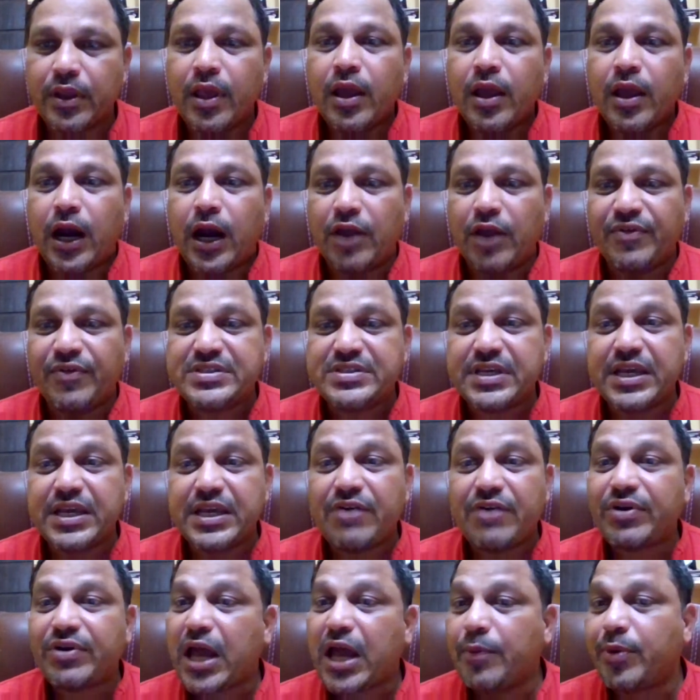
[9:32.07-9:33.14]
And if we see
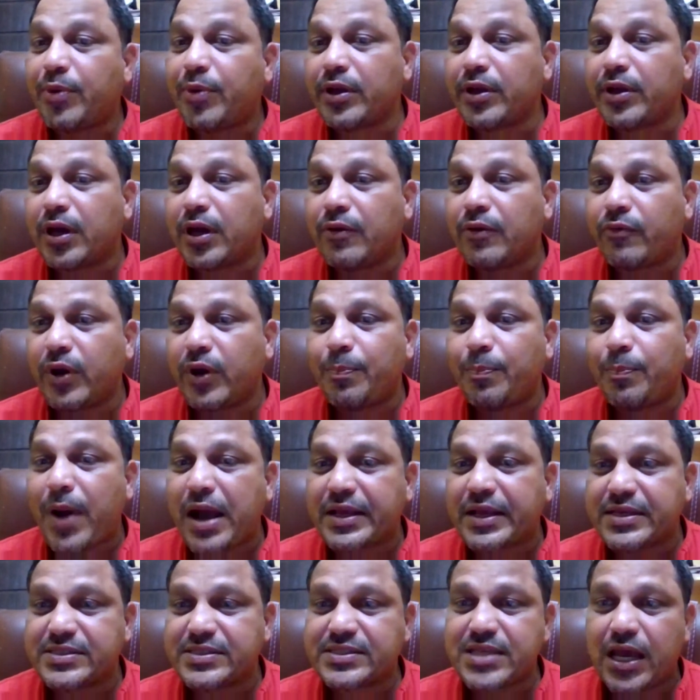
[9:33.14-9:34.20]
our neighboring country,
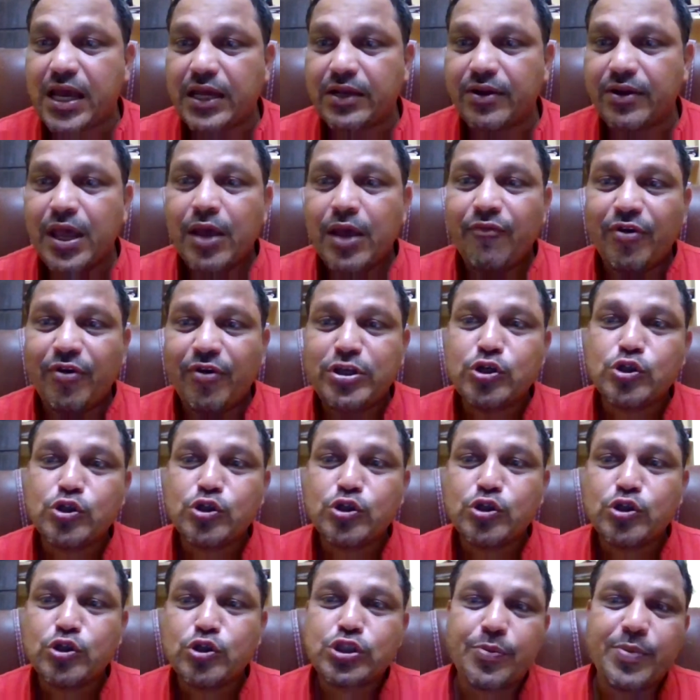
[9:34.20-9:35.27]
Pakistan, which
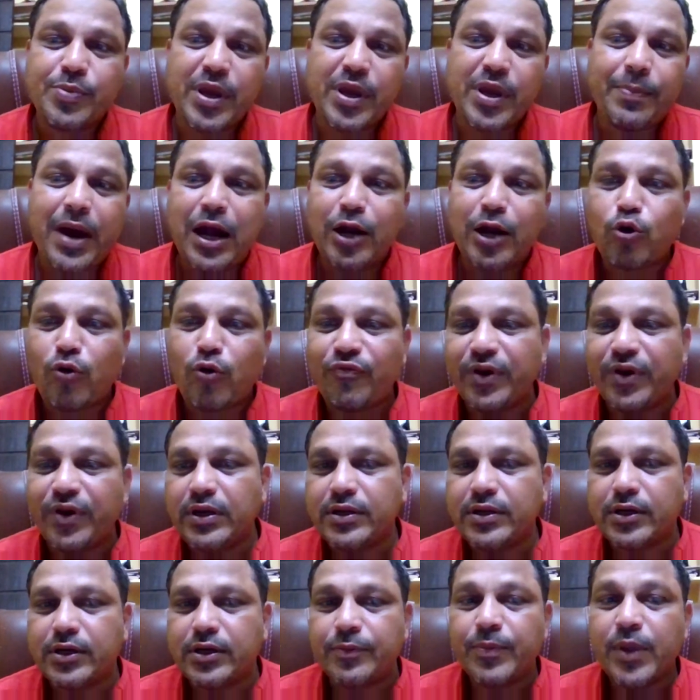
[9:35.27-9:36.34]
used to be a part of
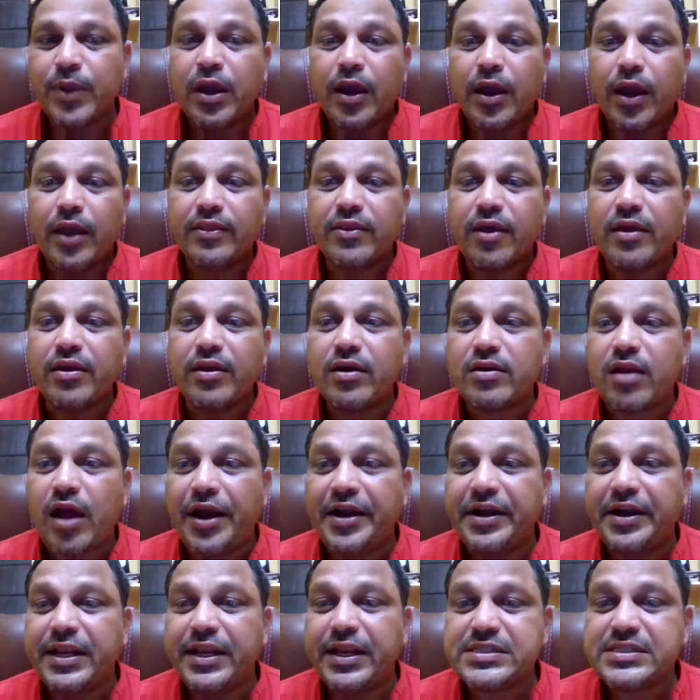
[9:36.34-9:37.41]
India, in the year
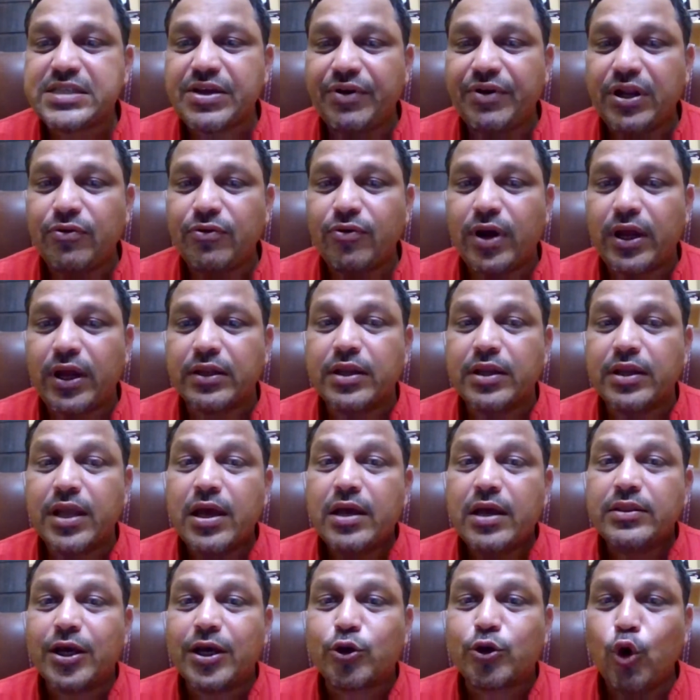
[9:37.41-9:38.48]
1971,
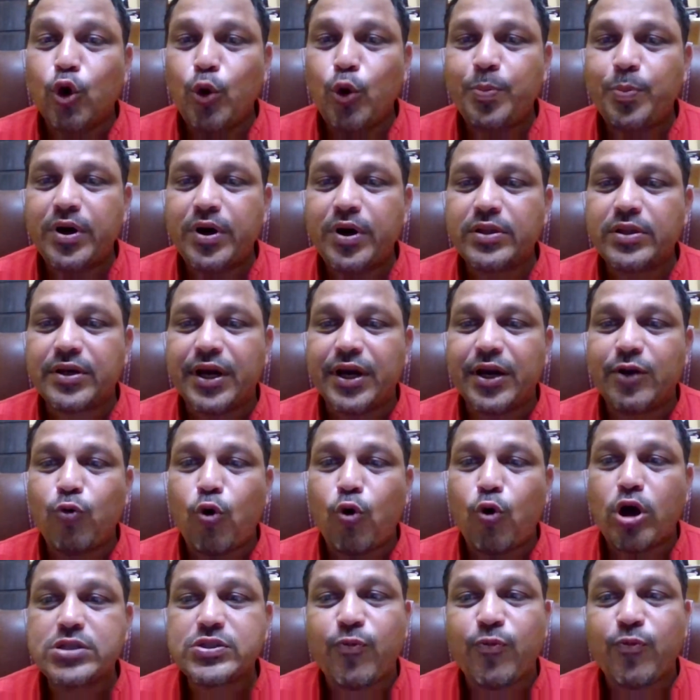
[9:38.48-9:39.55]
the crude birth rate
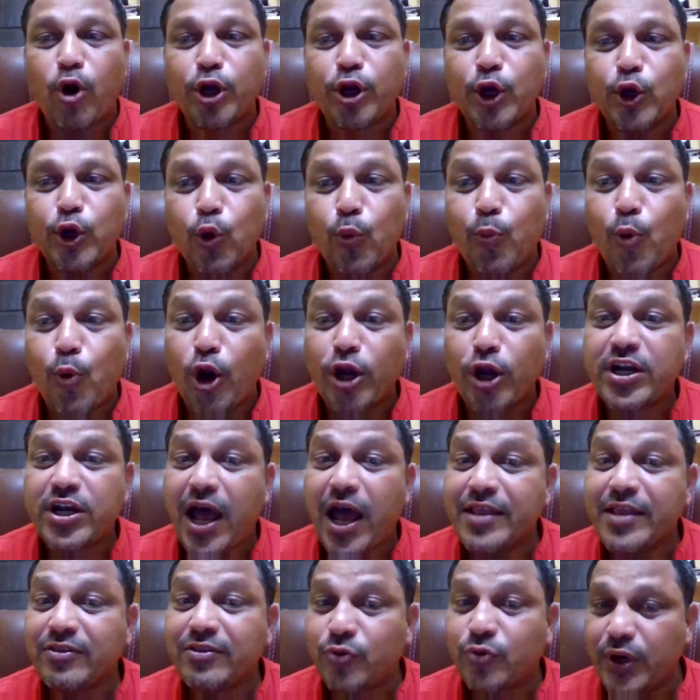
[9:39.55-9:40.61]
was
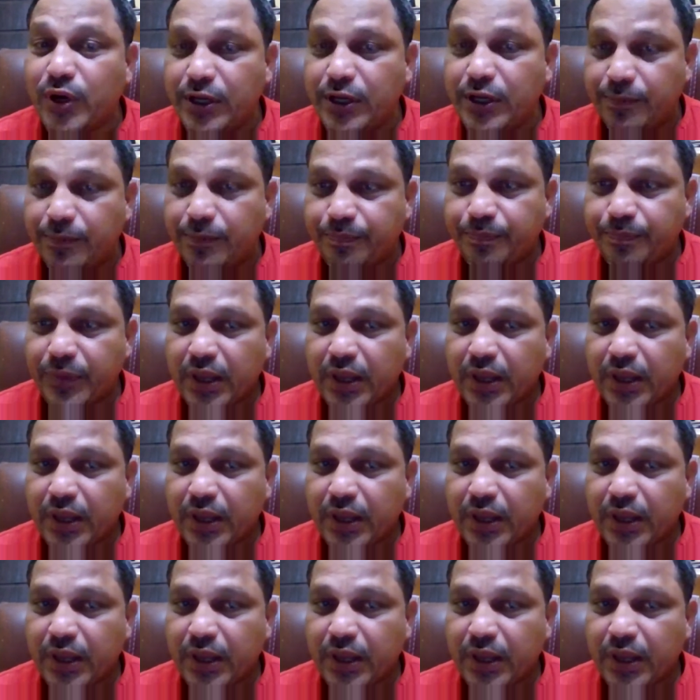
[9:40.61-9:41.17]
42.93.